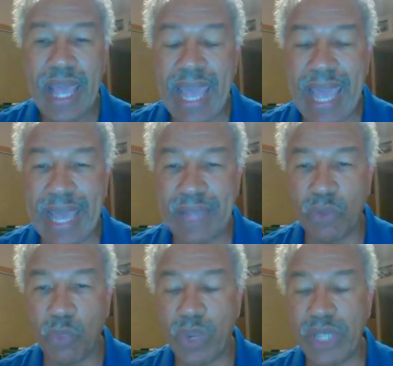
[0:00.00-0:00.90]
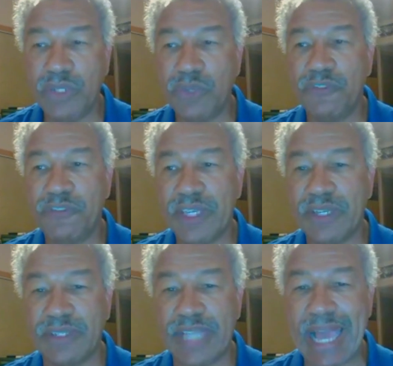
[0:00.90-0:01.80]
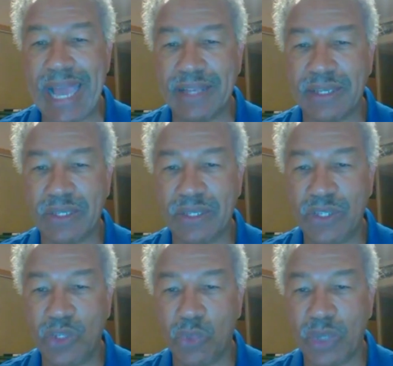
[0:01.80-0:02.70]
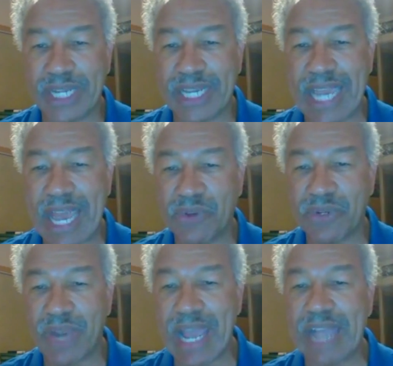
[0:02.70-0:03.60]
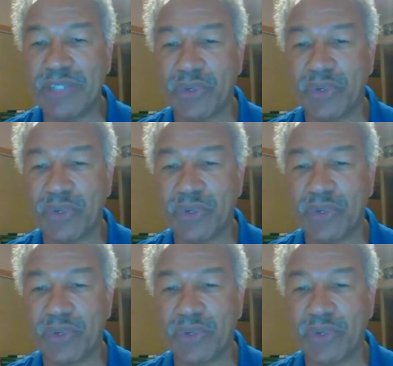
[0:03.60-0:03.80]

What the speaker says: and when you feel that, you want to counteract or